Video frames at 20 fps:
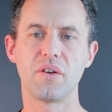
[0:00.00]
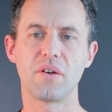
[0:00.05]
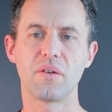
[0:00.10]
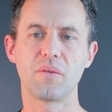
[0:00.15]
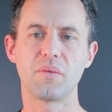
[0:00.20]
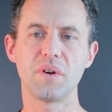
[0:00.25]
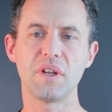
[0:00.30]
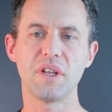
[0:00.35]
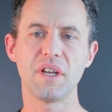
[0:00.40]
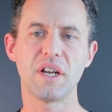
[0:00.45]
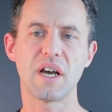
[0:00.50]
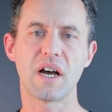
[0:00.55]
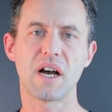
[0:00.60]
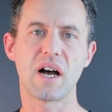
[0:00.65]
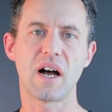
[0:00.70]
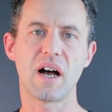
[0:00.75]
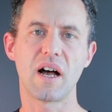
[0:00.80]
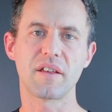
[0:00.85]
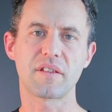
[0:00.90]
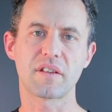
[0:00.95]
really to
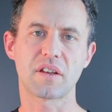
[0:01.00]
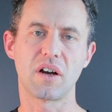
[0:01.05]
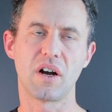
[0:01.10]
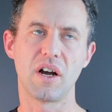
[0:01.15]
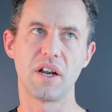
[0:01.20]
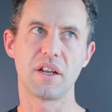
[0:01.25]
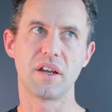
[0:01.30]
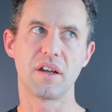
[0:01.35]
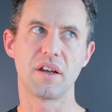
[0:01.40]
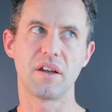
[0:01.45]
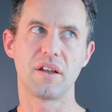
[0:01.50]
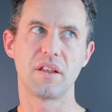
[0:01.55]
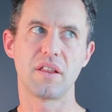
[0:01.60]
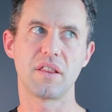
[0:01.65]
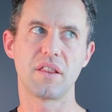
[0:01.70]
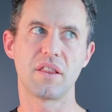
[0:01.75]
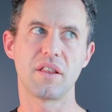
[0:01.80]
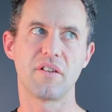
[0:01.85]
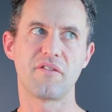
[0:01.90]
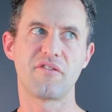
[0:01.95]
ask kind of
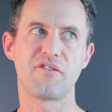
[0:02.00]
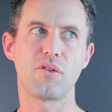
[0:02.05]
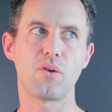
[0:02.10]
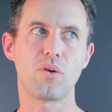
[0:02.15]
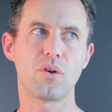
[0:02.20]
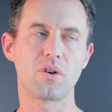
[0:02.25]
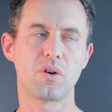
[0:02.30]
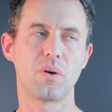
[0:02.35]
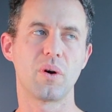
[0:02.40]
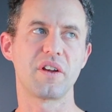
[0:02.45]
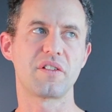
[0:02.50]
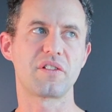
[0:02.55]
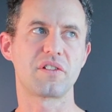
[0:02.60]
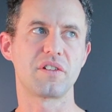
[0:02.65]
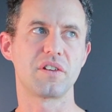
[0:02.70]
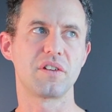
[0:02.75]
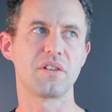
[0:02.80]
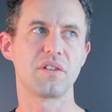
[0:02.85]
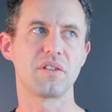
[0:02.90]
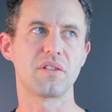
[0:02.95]
the four
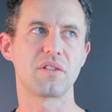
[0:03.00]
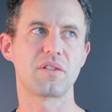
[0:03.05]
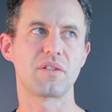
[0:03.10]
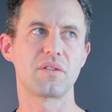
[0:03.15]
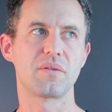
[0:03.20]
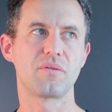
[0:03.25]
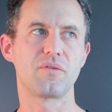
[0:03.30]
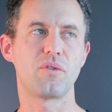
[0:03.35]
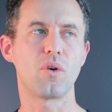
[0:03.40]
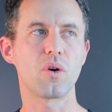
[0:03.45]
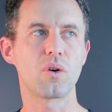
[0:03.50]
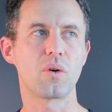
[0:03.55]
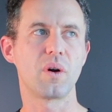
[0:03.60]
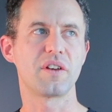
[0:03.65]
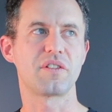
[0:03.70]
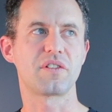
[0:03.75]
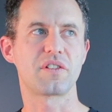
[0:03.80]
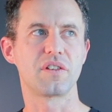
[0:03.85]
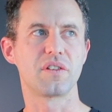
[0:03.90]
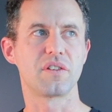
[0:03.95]
questions
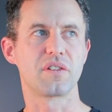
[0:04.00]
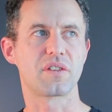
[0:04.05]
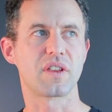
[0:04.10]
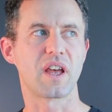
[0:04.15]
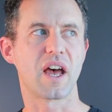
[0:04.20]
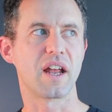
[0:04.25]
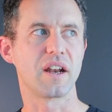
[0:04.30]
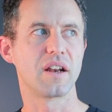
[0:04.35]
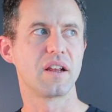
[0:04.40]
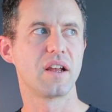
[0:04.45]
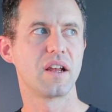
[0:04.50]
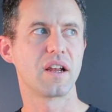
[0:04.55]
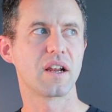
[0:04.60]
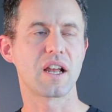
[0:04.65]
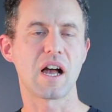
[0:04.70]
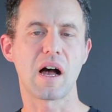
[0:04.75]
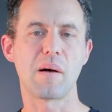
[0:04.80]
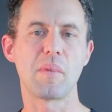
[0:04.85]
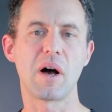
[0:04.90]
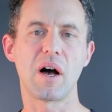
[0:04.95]
that
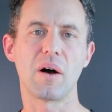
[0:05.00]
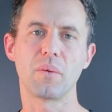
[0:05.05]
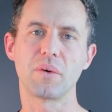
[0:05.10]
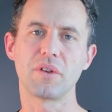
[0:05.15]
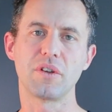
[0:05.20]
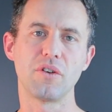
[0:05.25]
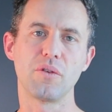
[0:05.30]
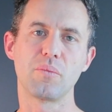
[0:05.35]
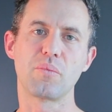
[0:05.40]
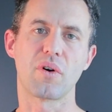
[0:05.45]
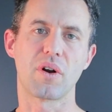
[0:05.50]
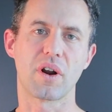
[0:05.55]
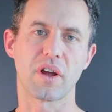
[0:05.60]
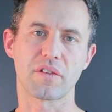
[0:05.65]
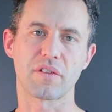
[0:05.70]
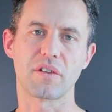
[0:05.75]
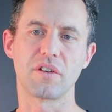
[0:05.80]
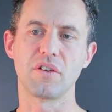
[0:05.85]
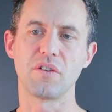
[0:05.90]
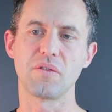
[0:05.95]
come up with new
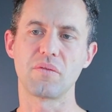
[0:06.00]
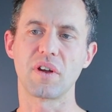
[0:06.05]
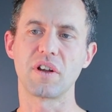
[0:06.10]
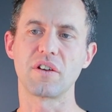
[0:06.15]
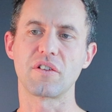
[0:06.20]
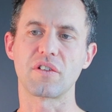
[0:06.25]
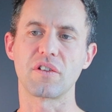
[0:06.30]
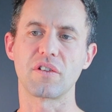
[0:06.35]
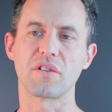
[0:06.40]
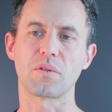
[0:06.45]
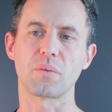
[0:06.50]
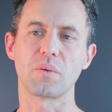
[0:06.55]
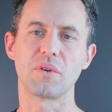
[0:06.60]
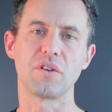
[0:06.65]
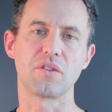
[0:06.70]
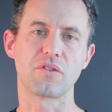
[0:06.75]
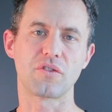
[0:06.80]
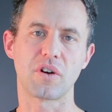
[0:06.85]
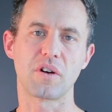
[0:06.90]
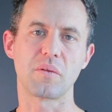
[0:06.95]
products and new ventures when
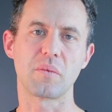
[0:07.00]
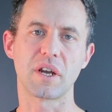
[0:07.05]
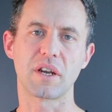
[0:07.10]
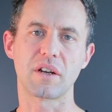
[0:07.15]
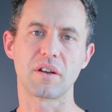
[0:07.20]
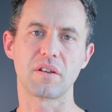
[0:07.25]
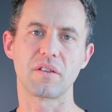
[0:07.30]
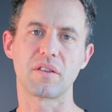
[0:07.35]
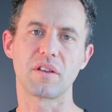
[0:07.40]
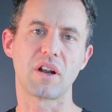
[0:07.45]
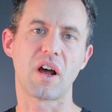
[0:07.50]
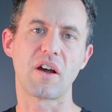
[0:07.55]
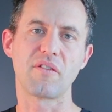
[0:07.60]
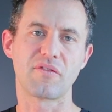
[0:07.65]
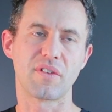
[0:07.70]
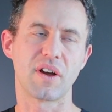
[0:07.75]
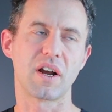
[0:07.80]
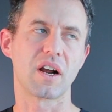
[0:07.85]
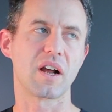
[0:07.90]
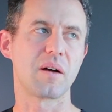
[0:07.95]
you're trying to make it, that I've
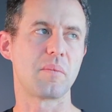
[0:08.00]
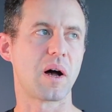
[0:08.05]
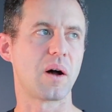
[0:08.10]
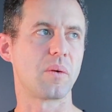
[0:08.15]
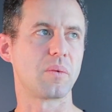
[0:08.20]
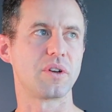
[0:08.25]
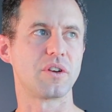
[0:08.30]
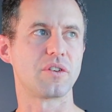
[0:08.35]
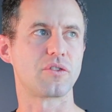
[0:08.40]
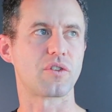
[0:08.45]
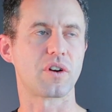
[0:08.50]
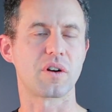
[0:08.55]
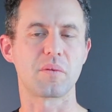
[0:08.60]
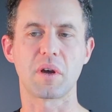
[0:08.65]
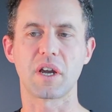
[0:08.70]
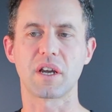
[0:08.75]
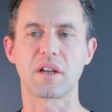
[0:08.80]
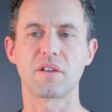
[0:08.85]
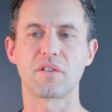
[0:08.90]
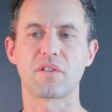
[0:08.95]
found come up when you're trying to
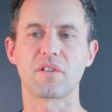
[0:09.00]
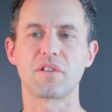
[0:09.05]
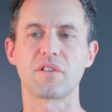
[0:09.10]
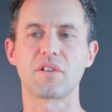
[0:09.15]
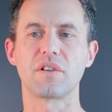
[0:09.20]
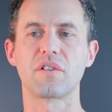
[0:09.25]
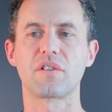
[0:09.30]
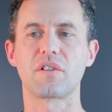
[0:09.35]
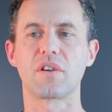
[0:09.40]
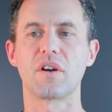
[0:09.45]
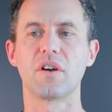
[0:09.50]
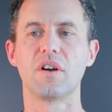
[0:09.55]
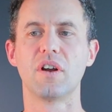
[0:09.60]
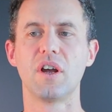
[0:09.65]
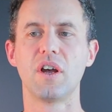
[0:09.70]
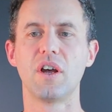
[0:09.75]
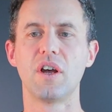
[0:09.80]
make a decision. So